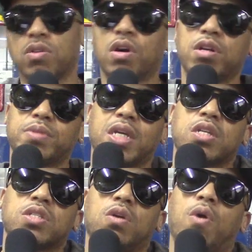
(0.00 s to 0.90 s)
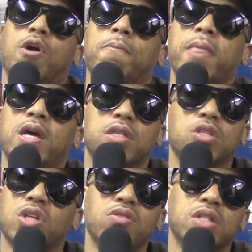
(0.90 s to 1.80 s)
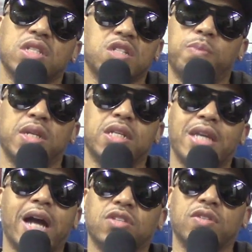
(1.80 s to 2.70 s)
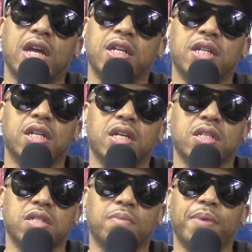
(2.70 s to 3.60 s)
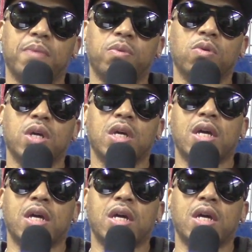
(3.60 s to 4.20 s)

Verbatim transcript: You know what I'm saying? So um, the church has just been indoctrinated in us as a people.